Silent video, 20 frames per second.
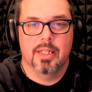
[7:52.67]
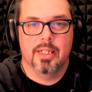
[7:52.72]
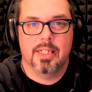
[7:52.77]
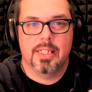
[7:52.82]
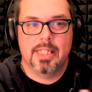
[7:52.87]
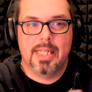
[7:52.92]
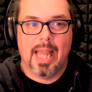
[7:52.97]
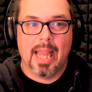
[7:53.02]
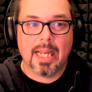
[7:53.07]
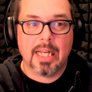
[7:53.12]

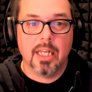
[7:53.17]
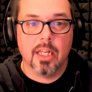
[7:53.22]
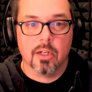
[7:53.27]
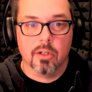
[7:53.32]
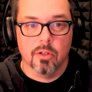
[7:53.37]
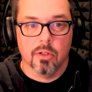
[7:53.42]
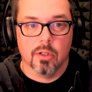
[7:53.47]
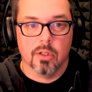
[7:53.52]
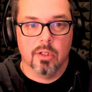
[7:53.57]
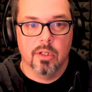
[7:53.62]

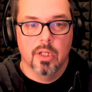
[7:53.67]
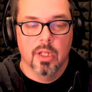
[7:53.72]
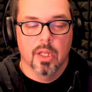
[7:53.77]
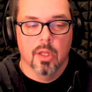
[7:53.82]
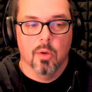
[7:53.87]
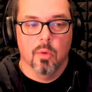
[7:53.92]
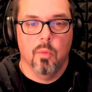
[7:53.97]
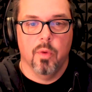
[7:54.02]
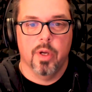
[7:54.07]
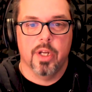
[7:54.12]
technical,
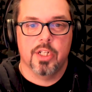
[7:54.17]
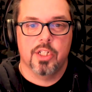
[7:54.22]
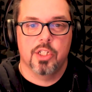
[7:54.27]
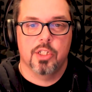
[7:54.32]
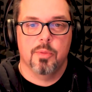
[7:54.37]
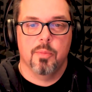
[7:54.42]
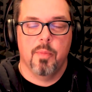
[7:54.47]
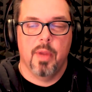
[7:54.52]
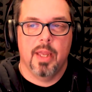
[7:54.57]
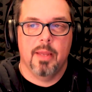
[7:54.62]

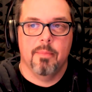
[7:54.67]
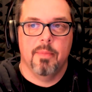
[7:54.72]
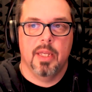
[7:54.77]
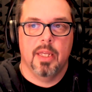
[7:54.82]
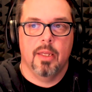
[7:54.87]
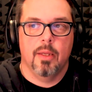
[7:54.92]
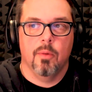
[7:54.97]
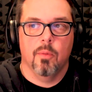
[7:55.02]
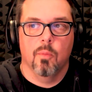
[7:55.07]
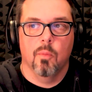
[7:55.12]
which may
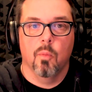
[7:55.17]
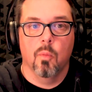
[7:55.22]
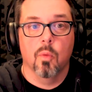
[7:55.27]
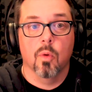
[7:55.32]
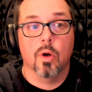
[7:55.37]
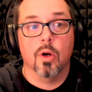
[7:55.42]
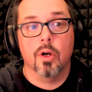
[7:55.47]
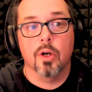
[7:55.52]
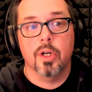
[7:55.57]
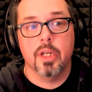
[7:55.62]
be
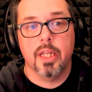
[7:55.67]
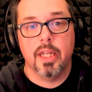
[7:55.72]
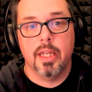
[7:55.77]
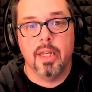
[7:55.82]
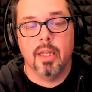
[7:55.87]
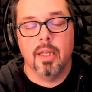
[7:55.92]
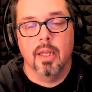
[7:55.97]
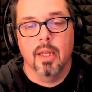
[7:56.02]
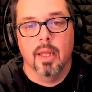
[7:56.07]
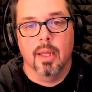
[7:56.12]

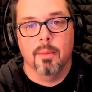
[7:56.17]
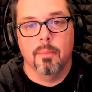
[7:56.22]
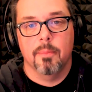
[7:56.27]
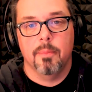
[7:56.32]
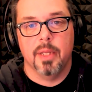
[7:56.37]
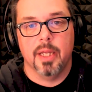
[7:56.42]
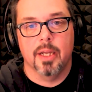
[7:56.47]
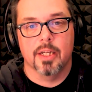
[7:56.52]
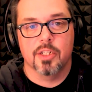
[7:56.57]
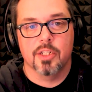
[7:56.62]
wordy
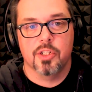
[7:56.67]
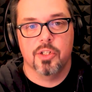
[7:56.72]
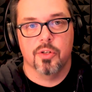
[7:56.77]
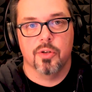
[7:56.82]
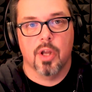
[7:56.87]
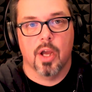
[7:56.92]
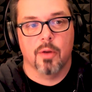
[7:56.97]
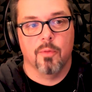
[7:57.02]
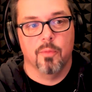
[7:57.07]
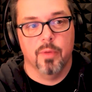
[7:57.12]
because
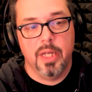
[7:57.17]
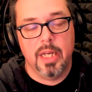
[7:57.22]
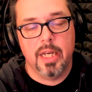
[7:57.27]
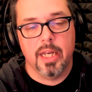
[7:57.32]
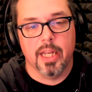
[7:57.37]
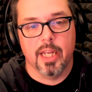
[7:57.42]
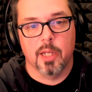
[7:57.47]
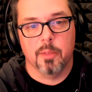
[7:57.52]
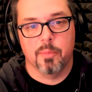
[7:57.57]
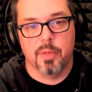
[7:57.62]
you're not
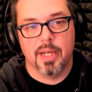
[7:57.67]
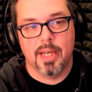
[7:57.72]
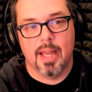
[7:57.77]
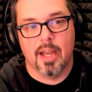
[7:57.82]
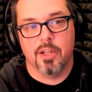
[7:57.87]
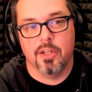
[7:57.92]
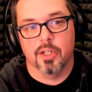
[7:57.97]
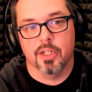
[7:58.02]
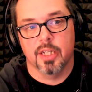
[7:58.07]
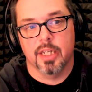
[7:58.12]
reading it, but
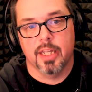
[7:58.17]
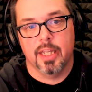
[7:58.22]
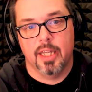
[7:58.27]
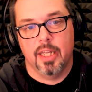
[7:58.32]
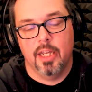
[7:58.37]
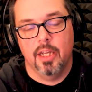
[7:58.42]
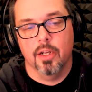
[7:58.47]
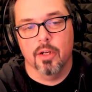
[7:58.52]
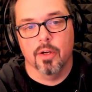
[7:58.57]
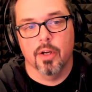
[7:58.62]
now you're going to
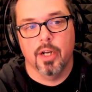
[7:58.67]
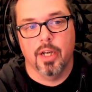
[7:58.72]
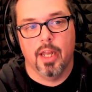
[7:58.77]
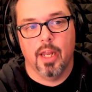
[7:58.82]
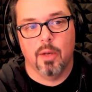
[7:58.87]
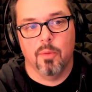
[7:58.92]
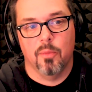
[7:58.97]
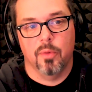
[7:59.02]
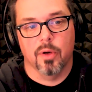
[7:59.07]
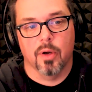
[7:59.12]
hear it.
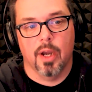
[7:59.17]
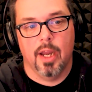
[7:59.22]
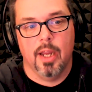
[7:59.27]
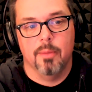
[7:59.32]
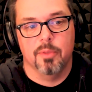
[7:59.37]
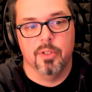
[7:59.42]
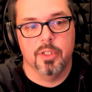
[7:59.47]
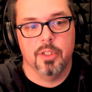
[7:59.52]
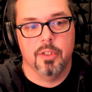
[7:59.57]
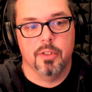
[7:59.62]
And we're
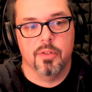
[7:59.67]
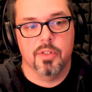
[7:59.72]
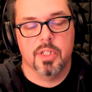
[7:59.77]
able to use